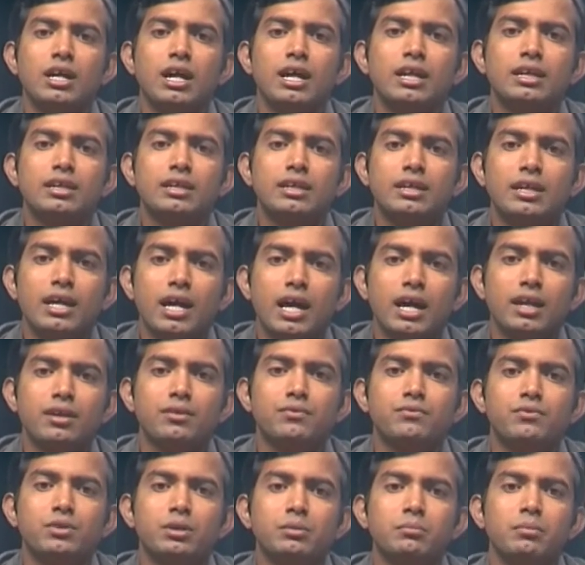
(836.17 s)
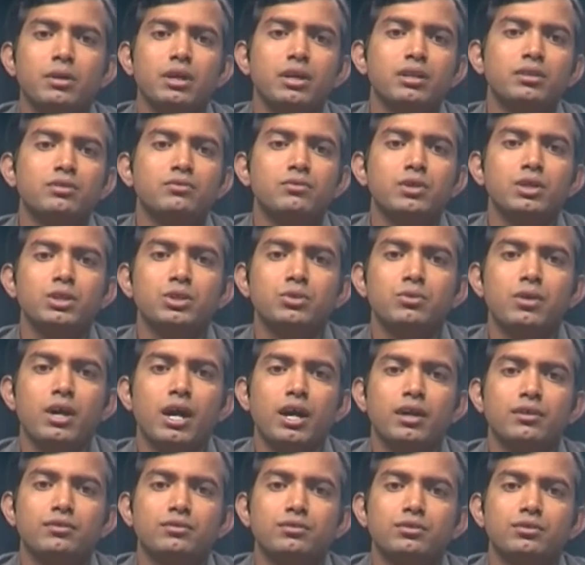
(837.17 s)
and can remain
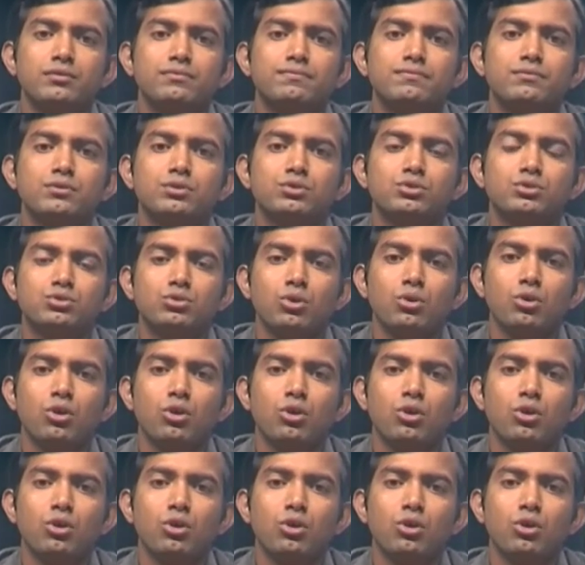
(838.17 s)
radioactive for so